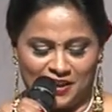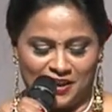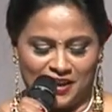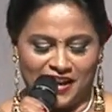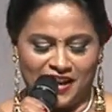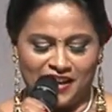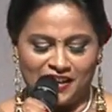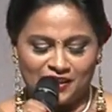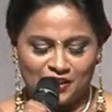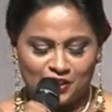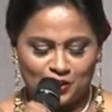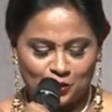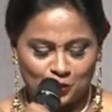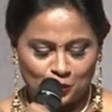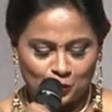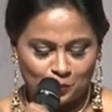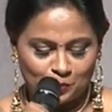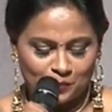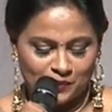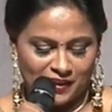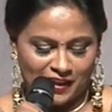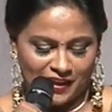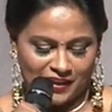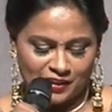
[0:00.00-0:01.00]
And
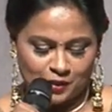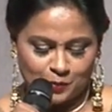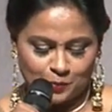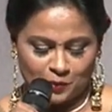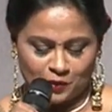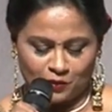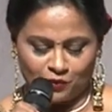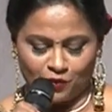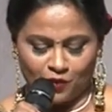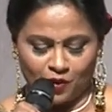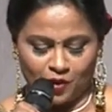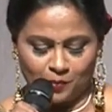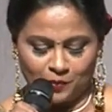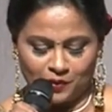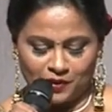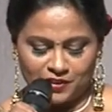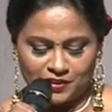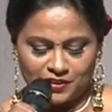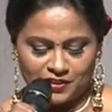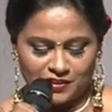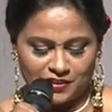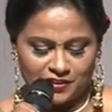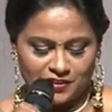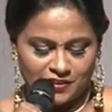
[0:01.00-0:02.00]
group dance
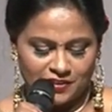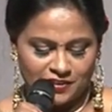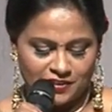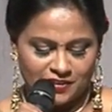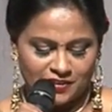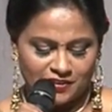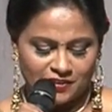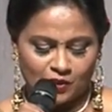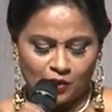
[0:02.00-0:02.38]
performances,